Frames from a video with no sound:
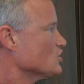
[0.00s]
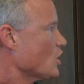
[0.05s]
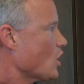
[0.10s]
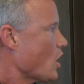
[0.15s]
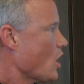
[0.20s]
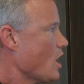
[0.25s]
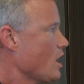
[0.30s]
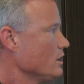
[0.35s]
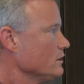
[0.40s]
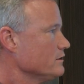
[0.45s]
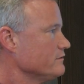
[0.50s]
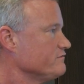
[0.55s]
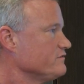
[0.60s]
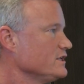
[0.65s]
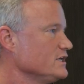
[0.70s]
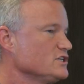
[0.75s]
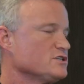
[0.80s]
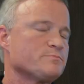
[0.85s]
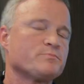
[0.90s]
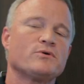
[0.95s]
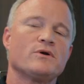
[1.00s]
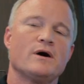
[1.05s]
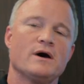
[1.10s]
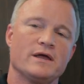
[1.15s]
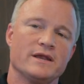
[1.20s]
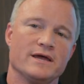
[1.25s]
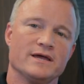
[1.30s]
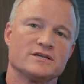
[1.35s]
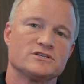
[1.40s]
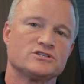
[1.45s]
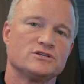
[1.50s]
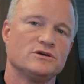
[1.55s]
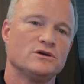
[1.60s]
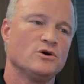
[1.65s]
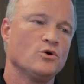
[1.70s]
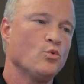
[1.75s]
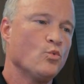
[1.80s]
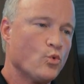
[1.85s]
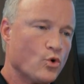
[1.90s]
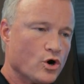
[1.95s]
all of these products
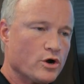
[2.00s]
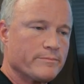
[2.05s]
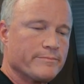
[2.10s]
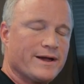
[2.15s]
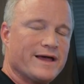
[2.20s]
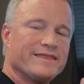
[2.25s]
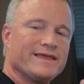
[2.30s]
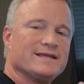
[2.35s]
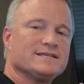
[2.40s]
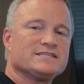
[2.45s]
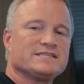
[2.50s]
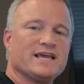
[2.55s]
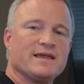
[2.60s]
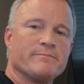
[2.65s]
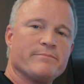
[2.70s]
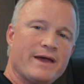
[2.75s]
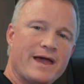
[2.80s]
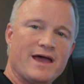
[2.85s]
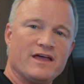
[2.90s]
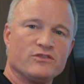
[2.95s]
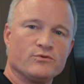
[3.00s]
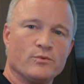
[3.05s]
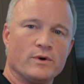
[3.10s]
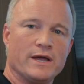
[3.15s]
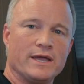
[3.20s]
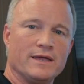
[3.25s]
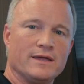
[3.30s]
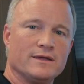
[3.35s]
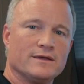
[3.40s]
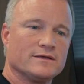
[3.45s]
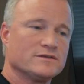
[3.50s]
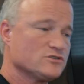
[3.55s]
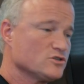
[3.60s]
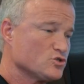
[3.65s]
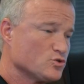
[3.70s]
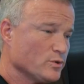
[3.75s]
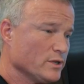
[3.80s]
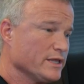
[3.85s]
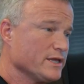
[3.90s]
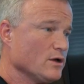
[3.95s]
work by that same pathway, because
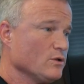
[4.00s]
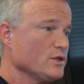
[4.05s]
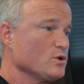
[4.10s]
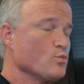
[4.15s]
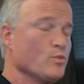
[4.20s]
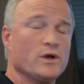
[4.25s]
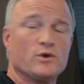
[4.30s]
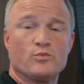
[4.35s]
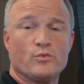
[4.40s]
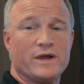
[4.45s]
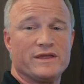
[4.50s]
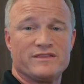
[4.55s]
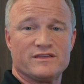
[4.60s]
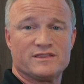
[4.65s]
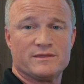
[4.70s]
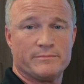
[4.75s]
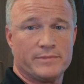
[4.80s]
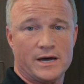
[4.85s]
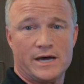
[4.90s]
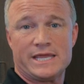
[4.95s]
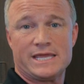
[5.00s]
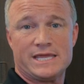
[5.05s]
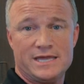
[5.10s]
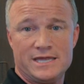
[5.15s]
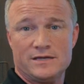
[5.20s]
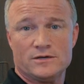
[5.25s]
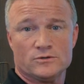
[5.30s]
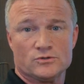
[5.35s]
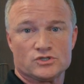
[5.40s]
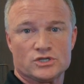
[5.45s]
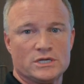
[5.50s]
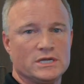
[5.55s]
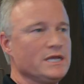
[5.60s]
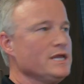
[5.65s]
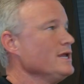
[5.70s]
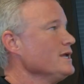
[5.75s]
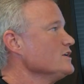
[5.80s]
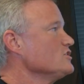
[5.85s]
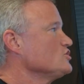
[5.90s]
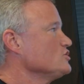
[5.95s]
there's really only one way that the body heals.
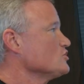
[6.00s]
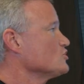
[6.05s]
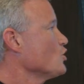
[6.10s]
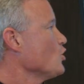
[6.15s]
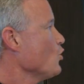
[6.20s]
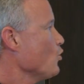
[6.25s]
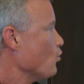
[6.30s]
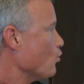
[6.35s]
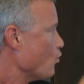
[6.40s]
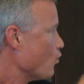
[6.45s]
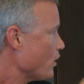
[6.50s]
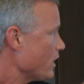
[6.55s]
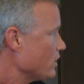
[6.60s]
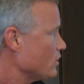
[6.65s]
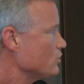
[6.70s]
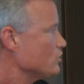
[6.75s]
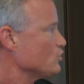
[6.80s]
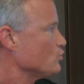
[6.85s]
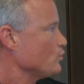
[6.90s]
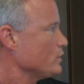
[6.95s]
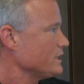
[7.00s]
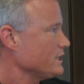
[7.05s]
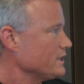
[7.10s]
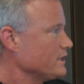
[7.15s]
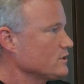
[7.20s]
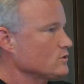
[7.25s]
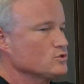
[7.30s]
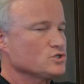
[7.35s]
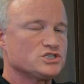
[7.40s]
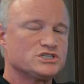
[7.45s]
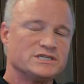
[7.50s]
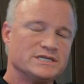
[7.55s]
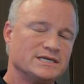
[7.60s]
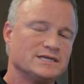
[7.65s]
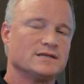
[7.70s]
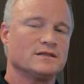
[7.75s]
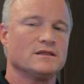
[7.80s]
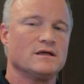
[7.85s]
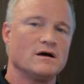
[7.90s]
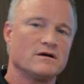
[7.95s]
It's just, where do we intercede
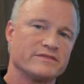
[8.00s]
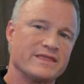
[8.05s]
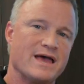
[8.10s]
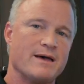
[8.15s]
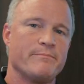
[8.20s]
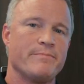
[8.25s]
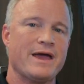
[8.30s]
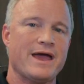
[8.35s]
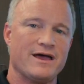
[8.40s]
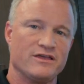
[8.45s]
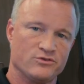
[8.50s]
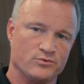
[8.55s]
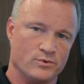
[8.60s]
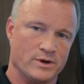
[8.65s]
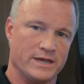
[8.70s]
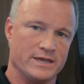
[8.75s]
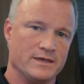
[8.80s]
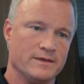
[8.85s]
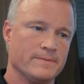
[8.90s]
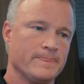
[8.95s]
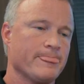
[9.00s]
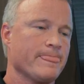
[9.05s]
along that pathway?